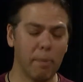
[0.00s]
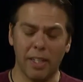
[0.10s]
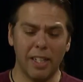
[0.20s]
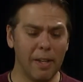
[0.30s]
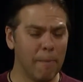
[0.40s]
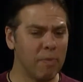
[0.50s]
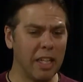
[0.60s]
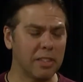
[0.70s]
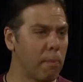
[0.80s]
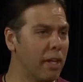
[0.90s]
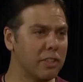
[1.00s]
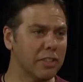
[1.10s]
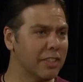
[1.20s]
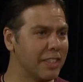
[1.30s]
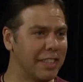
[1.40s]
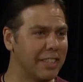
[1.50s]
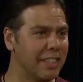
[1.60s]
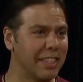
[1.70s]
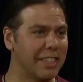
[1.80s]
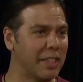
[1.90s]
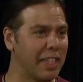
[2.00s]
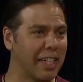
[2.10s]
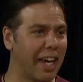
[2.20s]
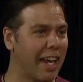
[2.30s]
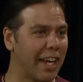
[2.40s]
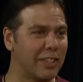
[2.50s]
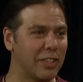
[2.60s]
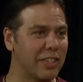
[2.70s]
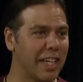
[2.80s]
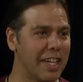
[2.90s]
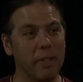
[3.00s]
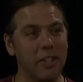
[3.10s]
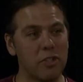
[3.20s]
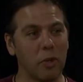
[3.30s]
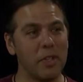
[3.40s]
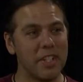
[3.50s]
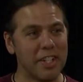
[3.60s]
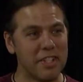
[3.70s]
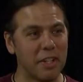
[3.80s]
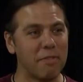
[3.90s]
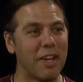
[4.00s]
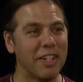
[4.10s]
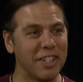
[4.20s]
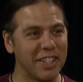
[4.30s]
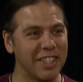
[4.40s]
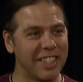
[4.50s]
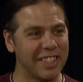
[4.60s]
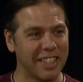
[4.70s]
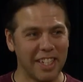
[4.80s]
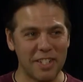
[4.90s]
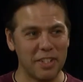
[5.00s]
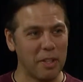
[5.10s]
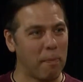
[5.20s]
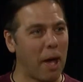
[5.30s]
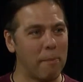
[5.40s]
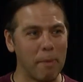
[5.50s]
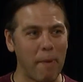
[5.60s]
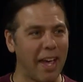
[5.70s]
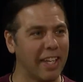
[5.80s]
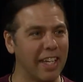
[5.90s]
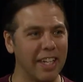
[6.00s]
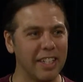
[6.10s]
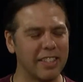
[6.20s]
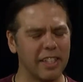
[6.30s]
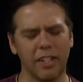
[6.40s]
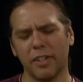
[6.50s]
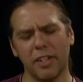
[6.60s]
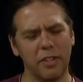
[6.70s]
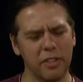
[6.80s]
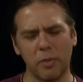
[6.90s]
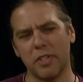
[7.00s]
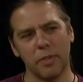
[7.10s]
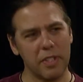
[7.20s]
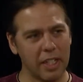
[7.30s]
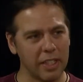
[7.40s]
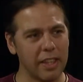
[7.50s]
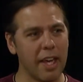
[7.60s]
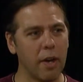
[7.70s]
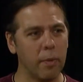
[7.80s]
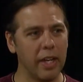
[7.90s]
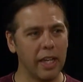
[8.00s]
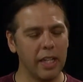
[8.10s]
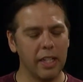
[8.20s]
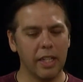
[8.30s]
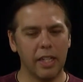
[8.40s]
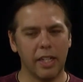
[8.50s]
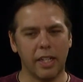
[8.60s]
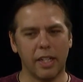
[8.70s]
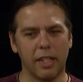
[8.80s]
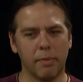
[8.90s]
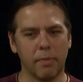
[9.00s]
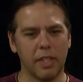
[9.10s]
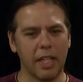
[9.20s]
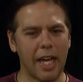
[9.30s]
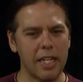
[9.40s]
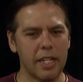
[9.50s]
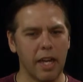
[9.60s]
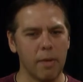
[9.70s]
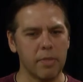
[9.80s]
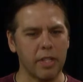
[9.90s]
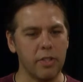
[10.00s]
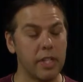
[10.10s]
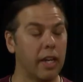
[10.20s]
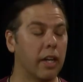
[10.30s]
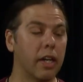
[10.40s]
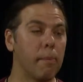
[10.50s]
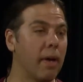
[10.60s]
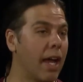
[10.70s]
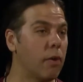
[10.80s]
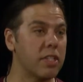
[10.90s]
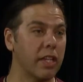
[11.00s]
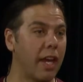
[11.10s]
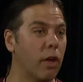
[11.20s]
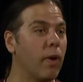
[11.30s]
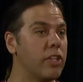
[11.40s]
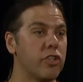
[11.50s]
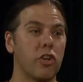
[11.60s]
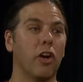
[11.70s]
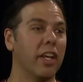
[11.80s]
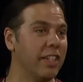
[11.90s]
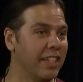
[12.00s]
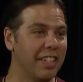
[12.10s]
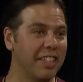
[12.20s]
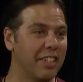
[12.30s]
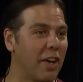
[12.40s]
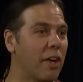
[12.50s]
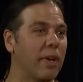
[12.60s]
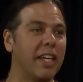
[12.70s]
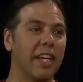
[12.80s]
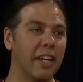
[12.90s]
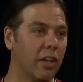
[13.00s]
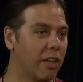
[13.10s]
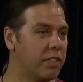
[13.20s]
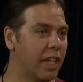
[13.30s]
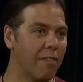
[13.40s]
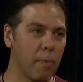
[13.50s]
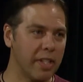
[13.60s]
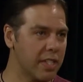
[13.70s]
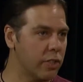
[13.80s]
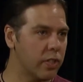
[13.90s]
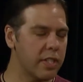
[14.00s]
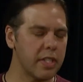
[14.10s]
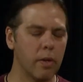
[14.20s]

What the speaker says: But it's a muscle. It's something you got to exercise. And there's always that self-editor that's constantly popping back in and saying, oh, don't tell it that way. A lot of times I used to get hung up on how do I start it? How do I kick it off to get everybody's interest?